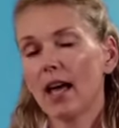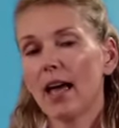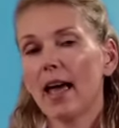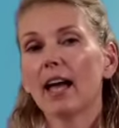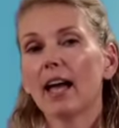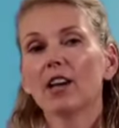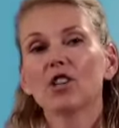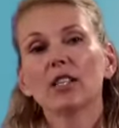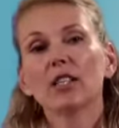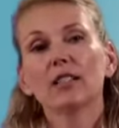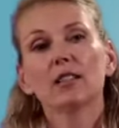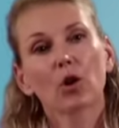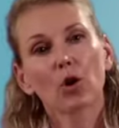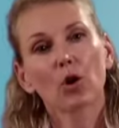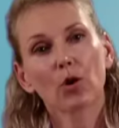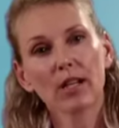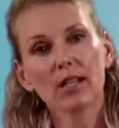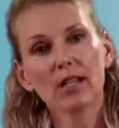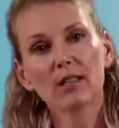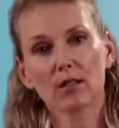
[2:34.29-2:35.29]
actually
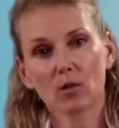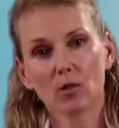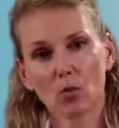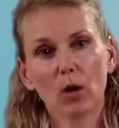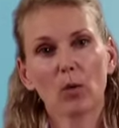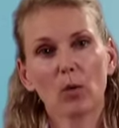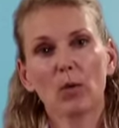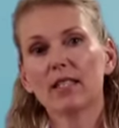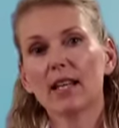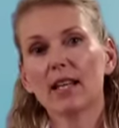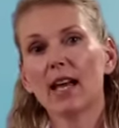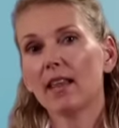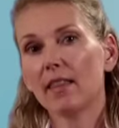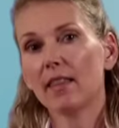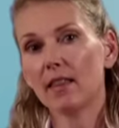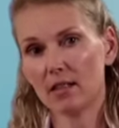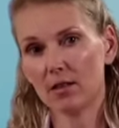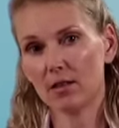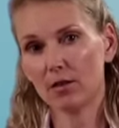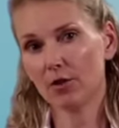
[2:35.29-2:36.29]
decreases when we take
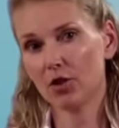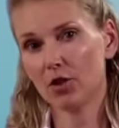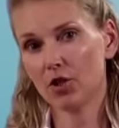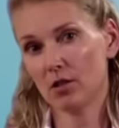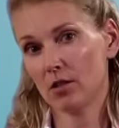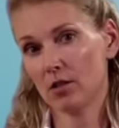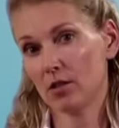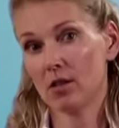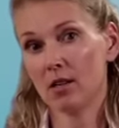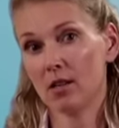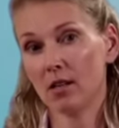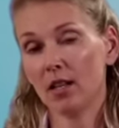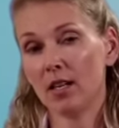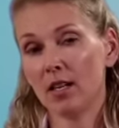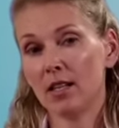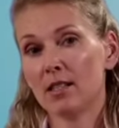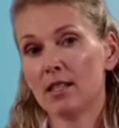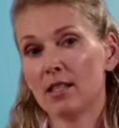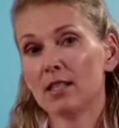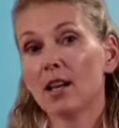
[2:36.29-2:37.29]

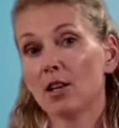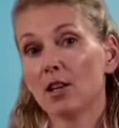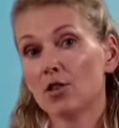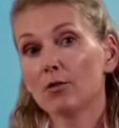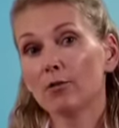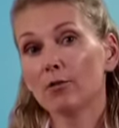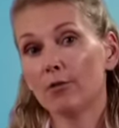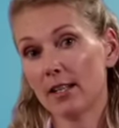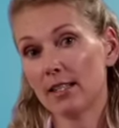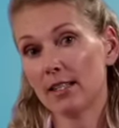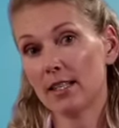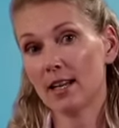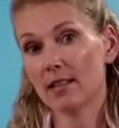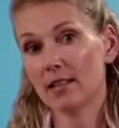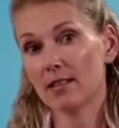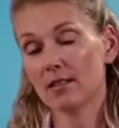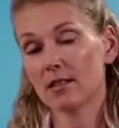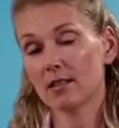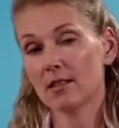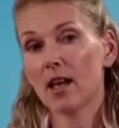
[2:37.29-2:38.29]
these essential fatty
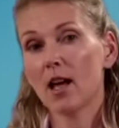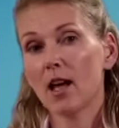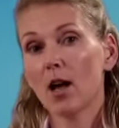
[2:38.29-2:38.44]
acids,